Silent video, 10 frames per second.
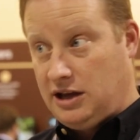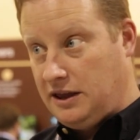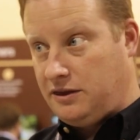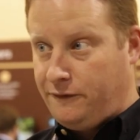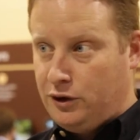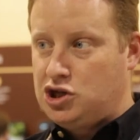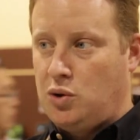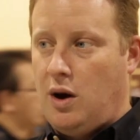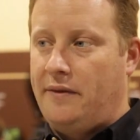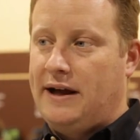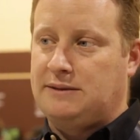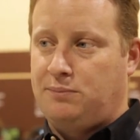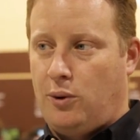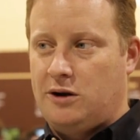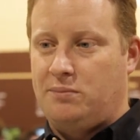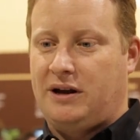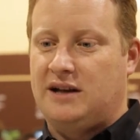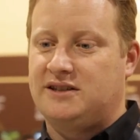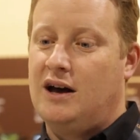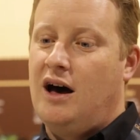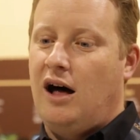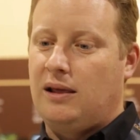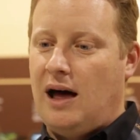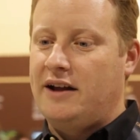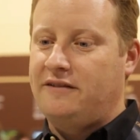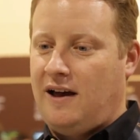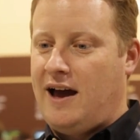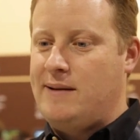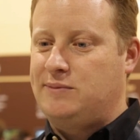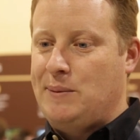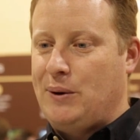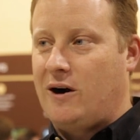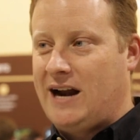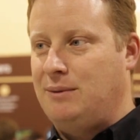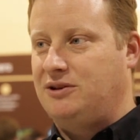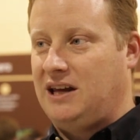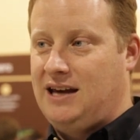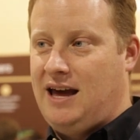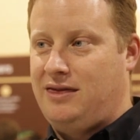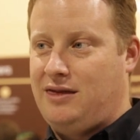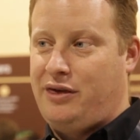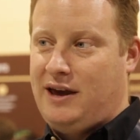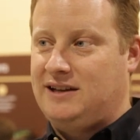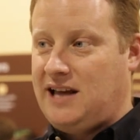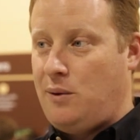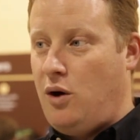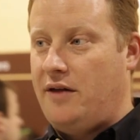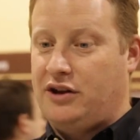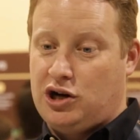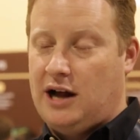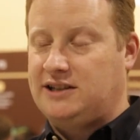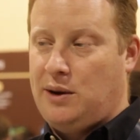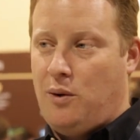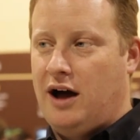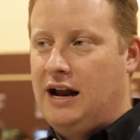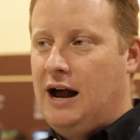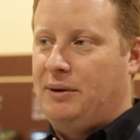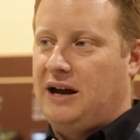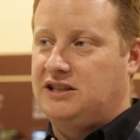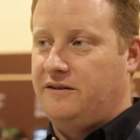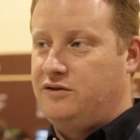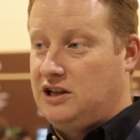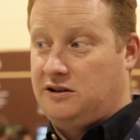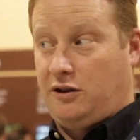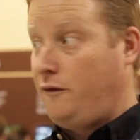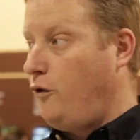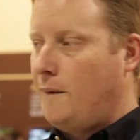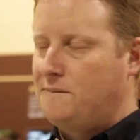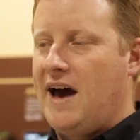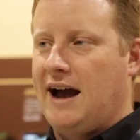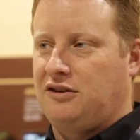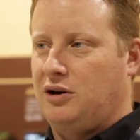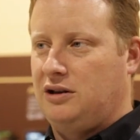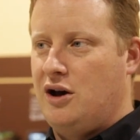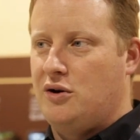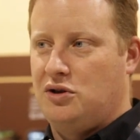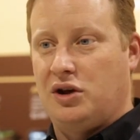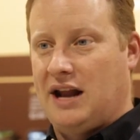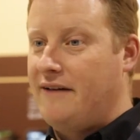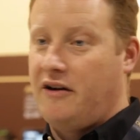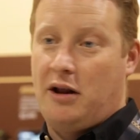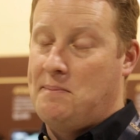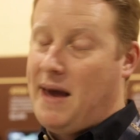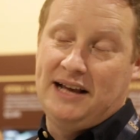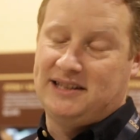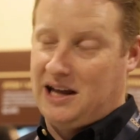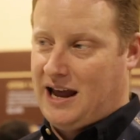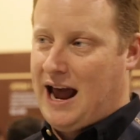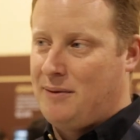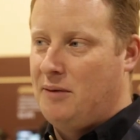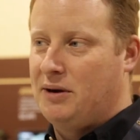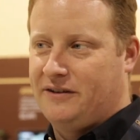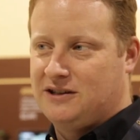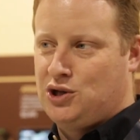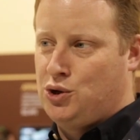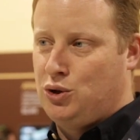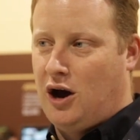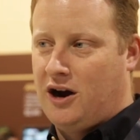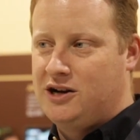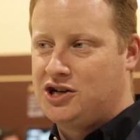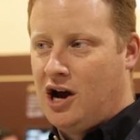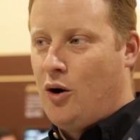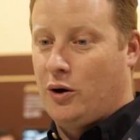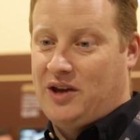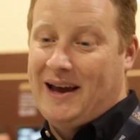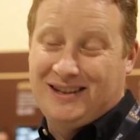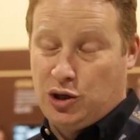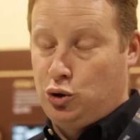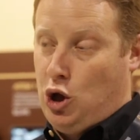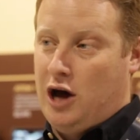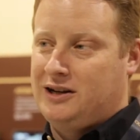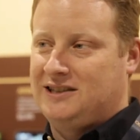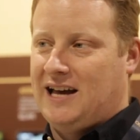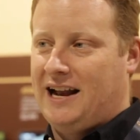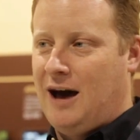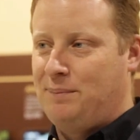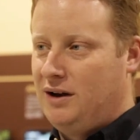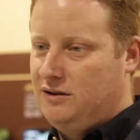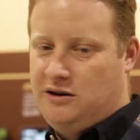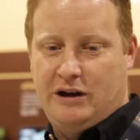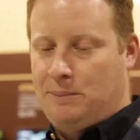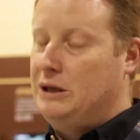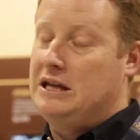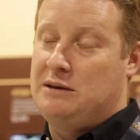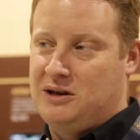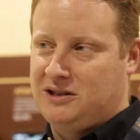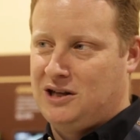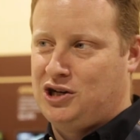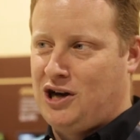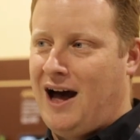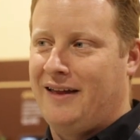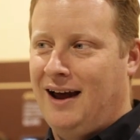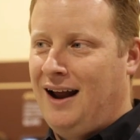get the footage you want. And that's important because a lot of times people aren't able to get the things they want, the shots they want, because of the form factor alone. You can have an amazing camera, but if it's too large or it takes too long to set up, you've completely missed the shot.